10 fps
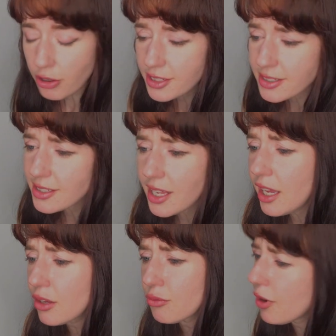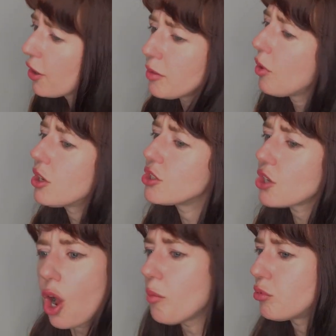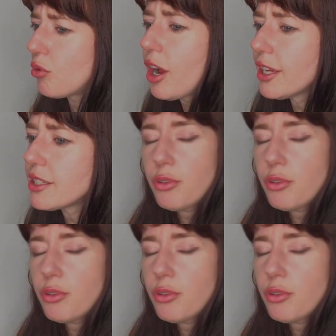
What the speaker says: is it staying very much upright?